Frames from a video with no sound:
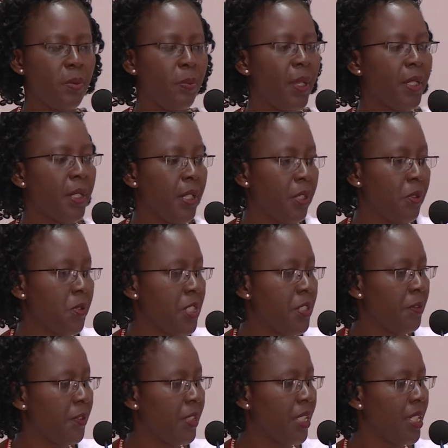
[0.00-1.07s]
partner
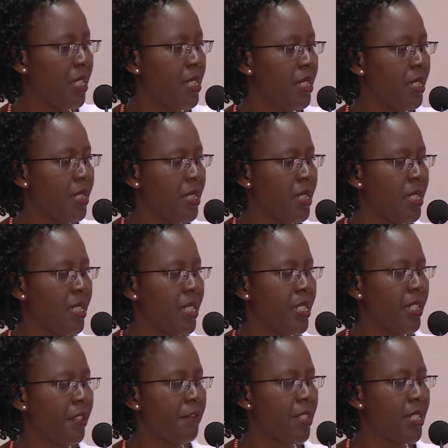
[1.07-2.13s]
notifications
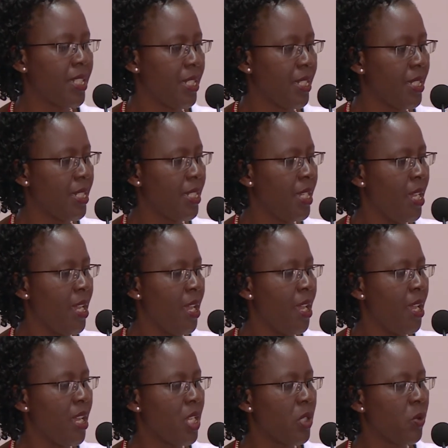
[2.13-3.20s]
services,
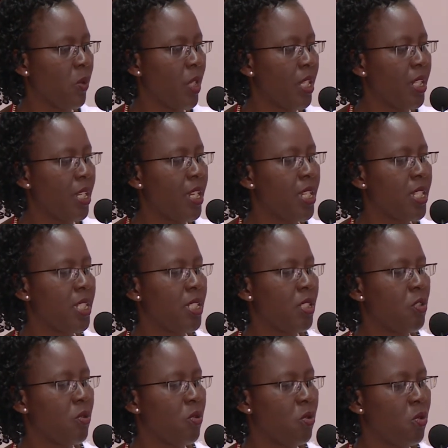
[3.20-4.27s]
as well as
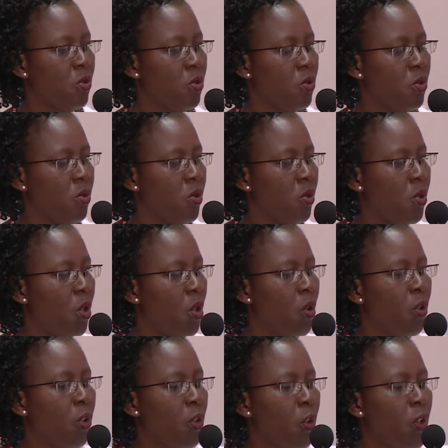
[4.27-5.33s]
to
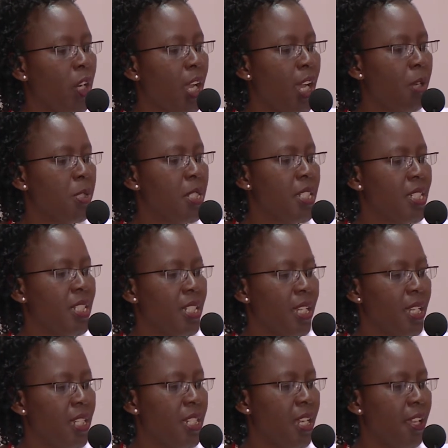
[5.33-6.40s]
roll out
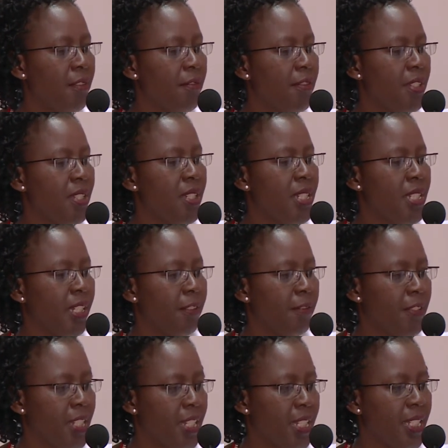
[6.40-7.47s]
the HIV
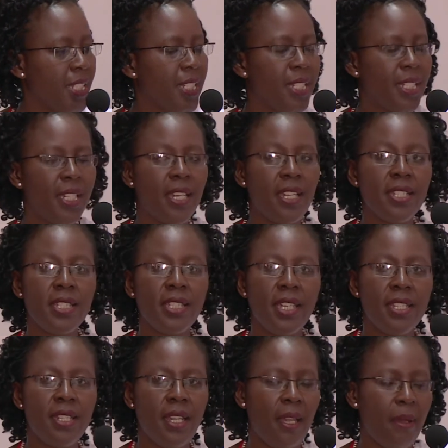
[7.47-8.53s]
self-testing and
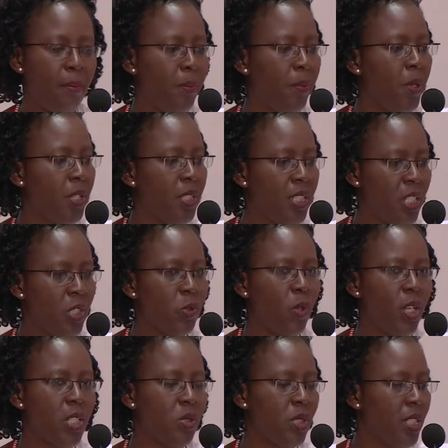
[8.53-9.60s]
scale up. This
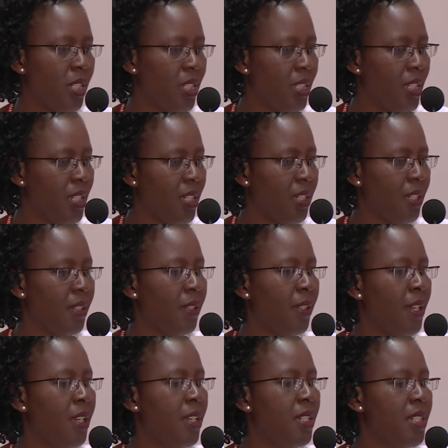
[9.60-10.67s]
was the
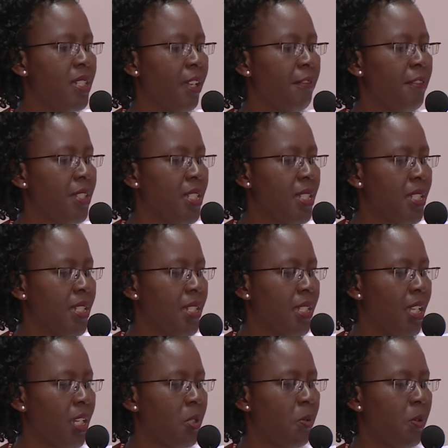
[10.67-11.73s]
interventions
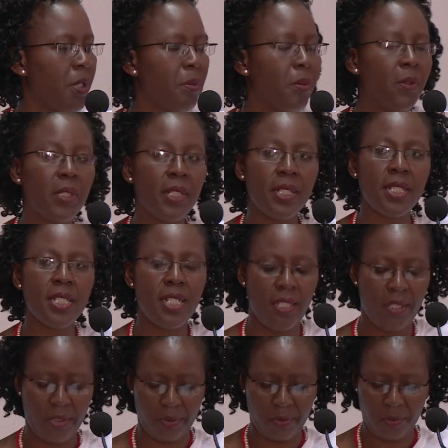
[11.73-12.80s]
that were modeled
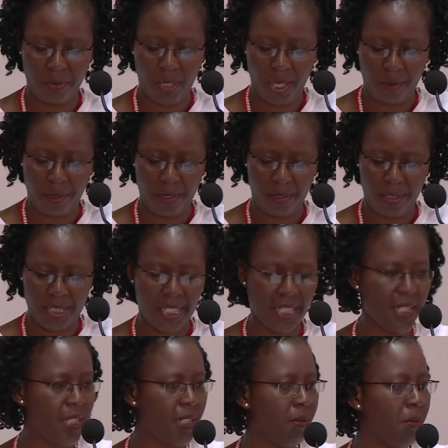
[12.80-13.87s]
through our
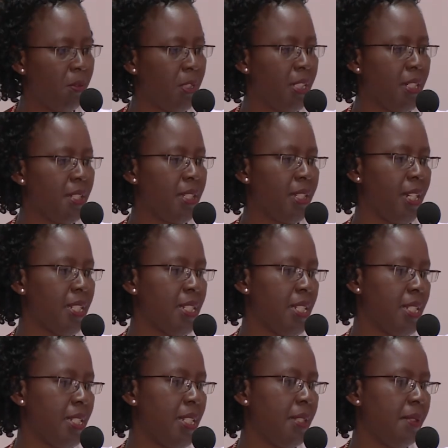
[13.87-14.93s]
testing modeling
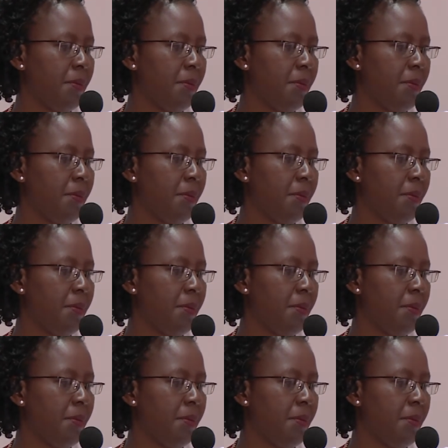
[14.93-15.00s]
strategy.